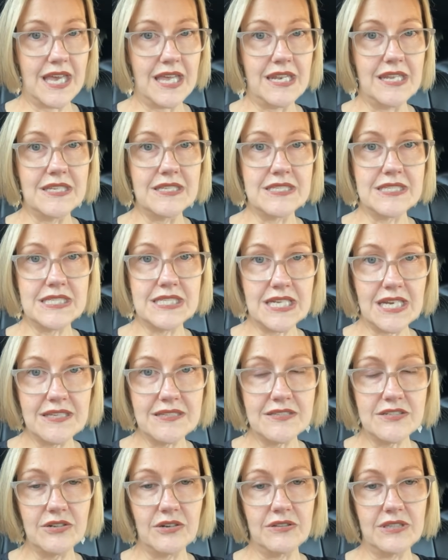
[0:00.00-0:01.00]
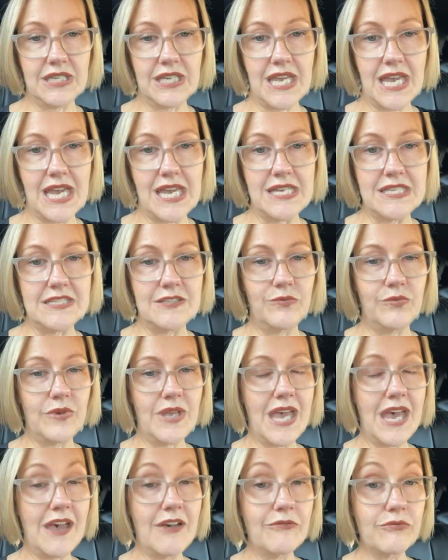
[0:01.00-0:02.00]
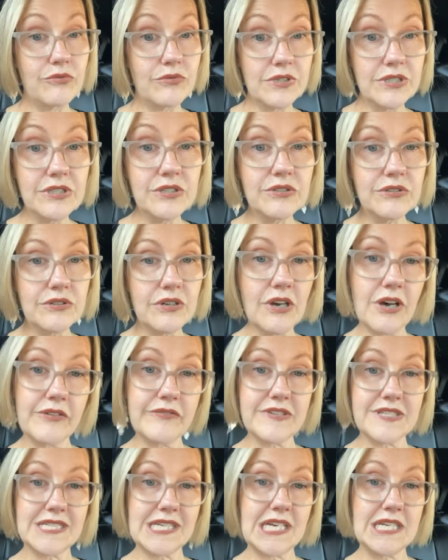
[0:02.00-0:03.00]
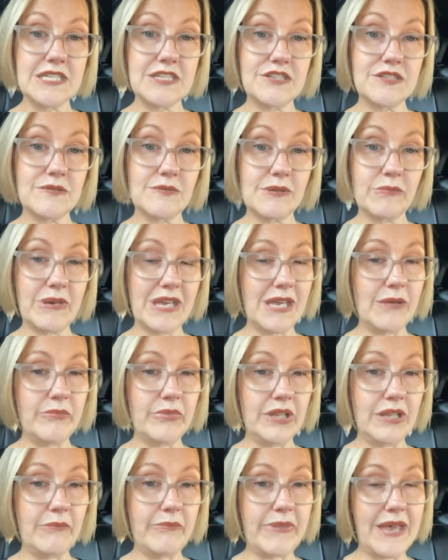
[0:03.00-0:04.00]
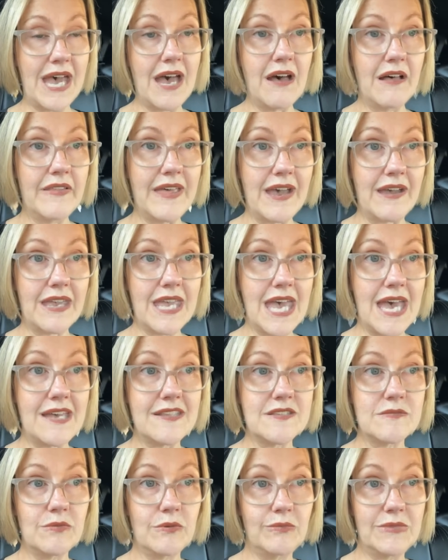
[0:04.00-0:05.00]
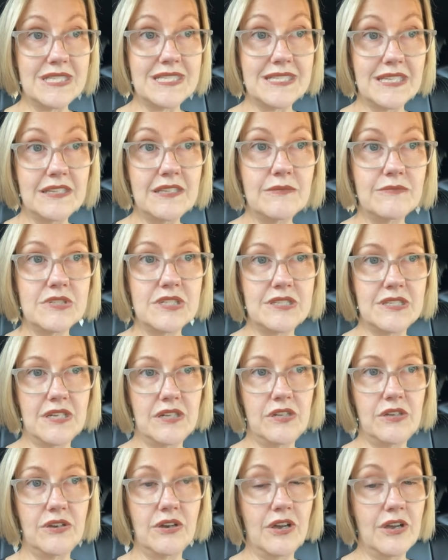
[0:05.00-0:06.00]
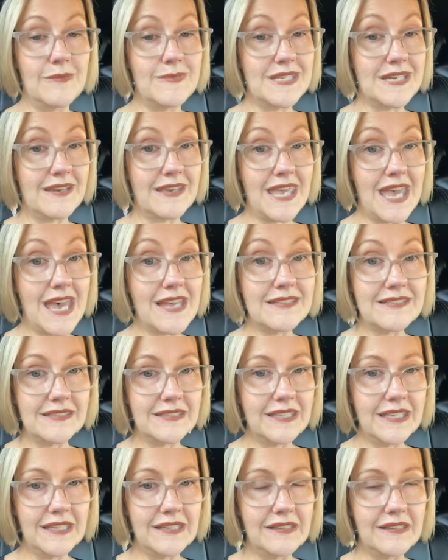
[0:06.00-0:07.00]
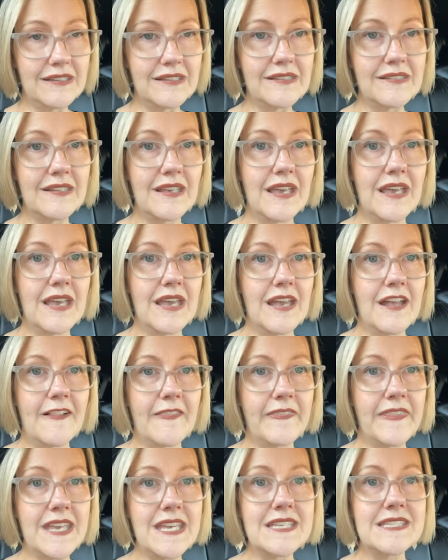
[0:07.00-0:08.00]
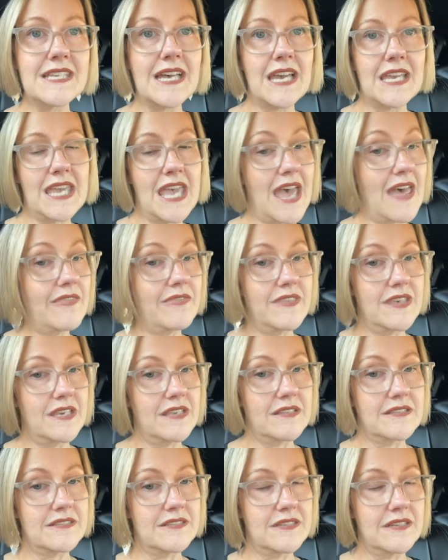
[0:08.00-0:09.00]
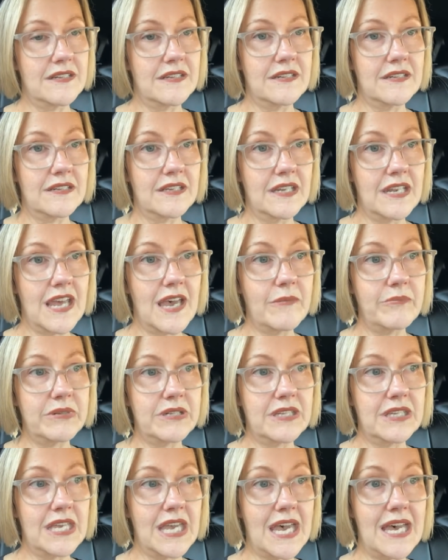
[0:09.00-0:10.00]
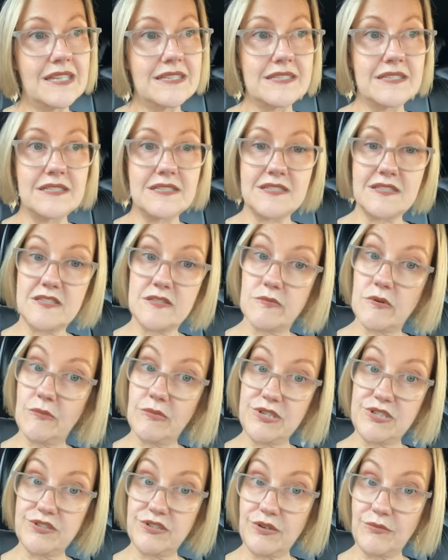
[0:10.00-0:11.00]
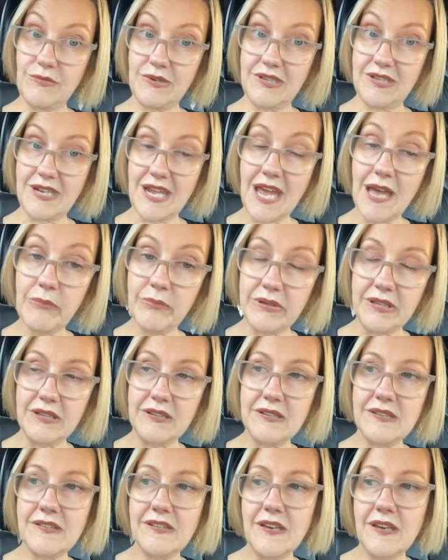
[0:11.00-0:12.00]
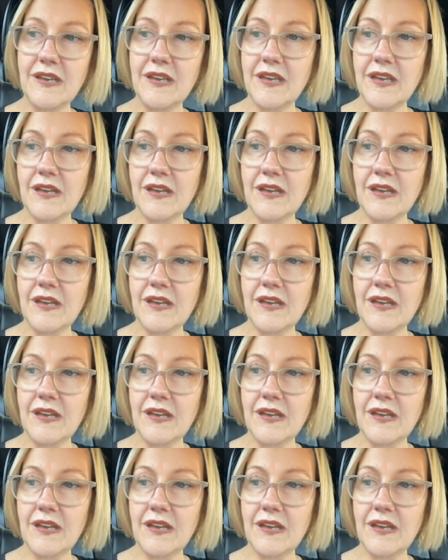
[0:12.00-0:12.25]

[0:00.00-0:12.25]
And it's just not the case. If we have really good conversations with people about our cats when we send them to their new homes, our cats and kittens, these are cat things that can happen to cats, and this is what we do when it happens.